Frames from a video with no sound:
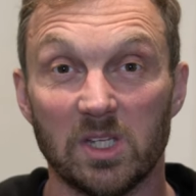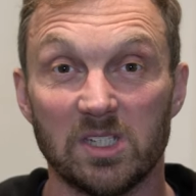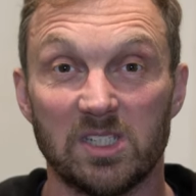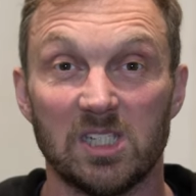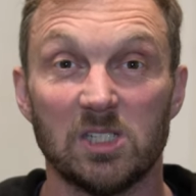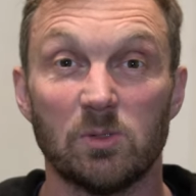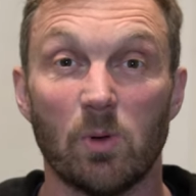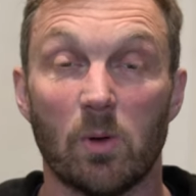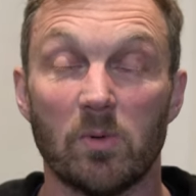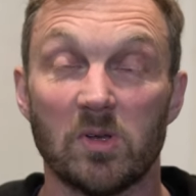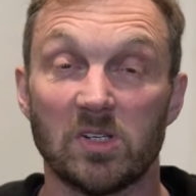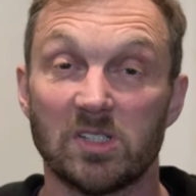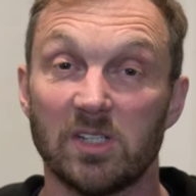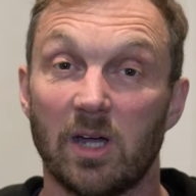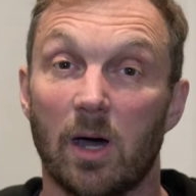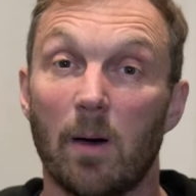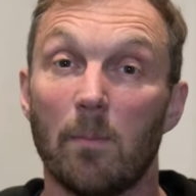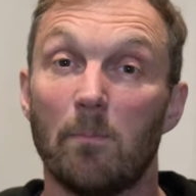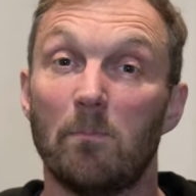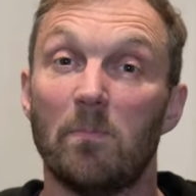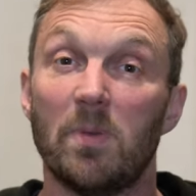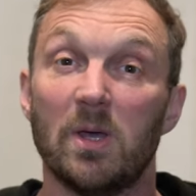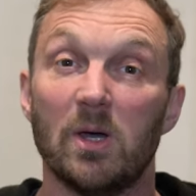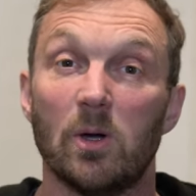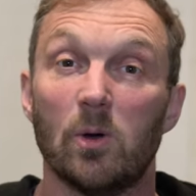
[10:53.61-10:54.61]
This is where we
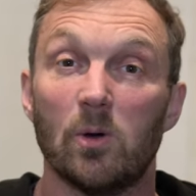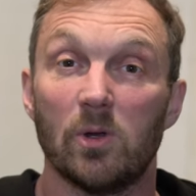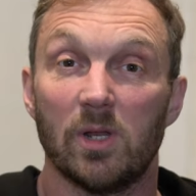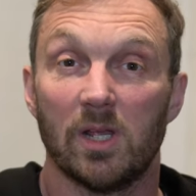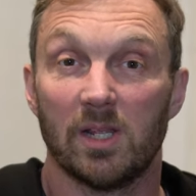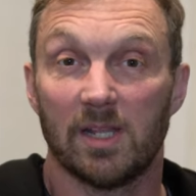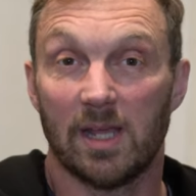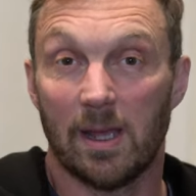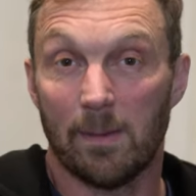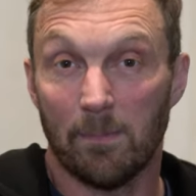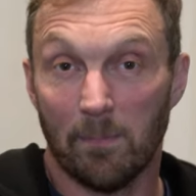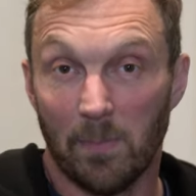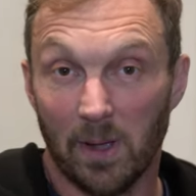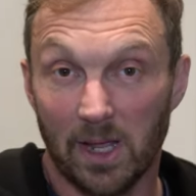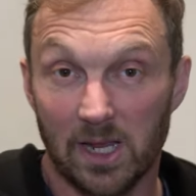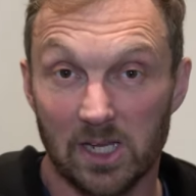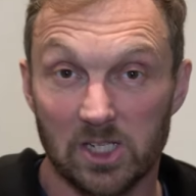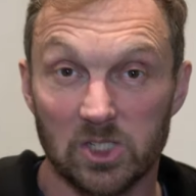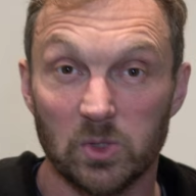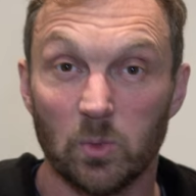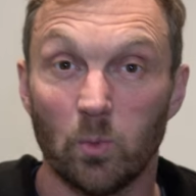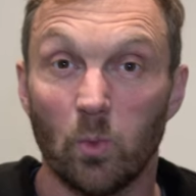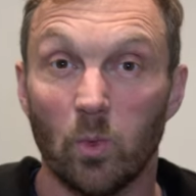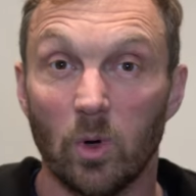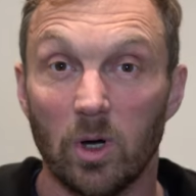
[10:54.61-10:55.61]
start building that
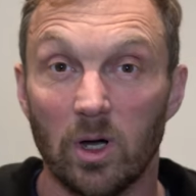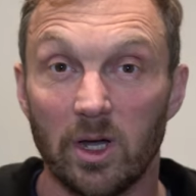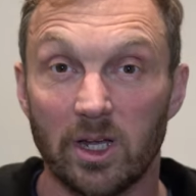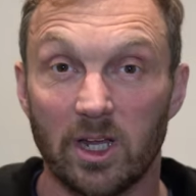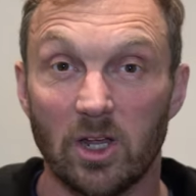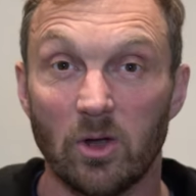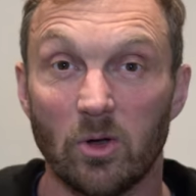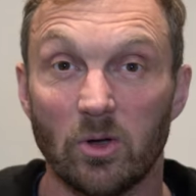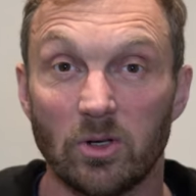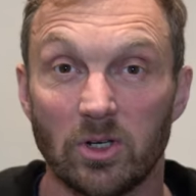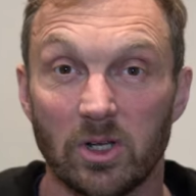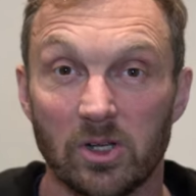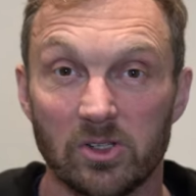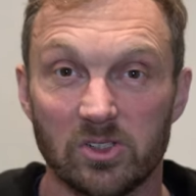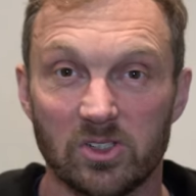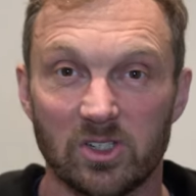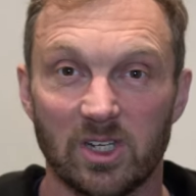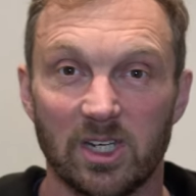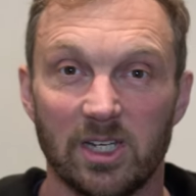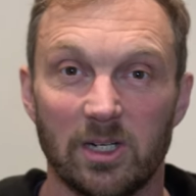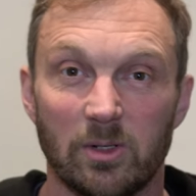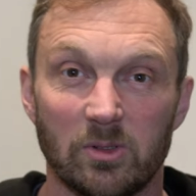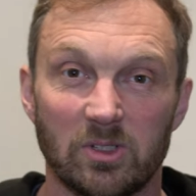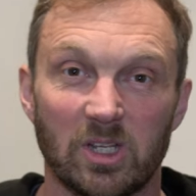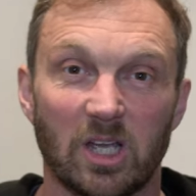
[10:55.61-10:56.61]
base, working on those
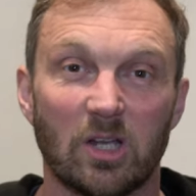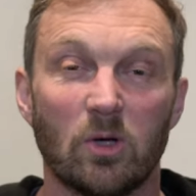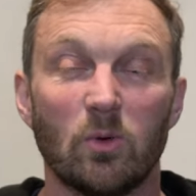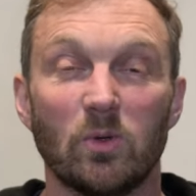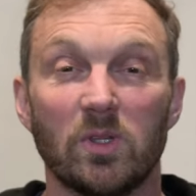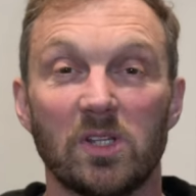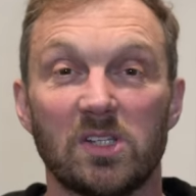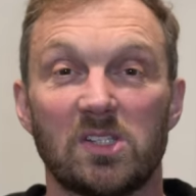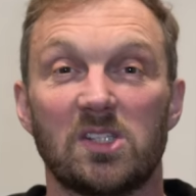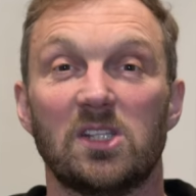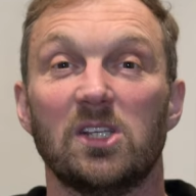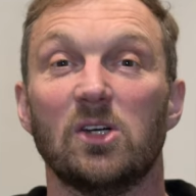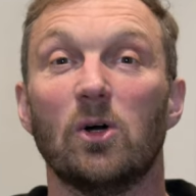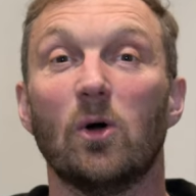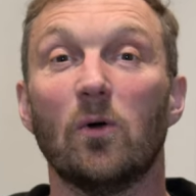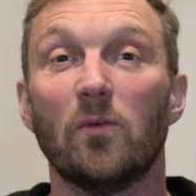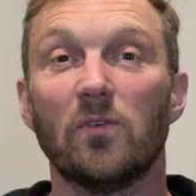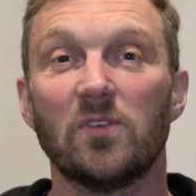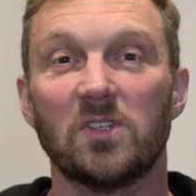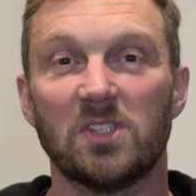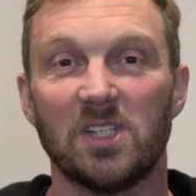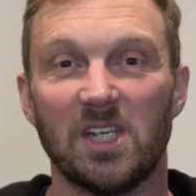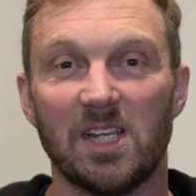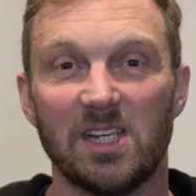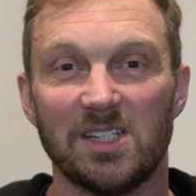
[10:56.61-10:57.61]
skills. I call this the
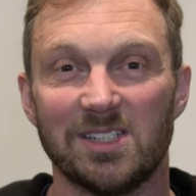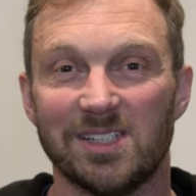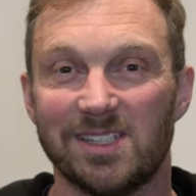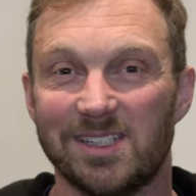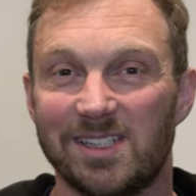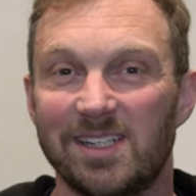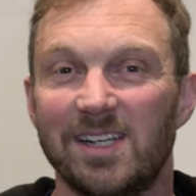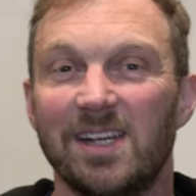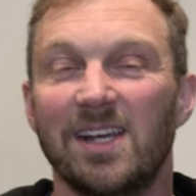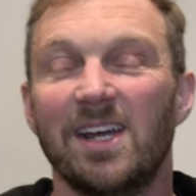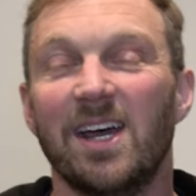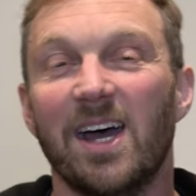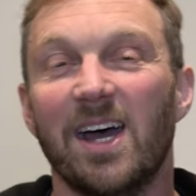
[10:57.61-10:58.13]
off season.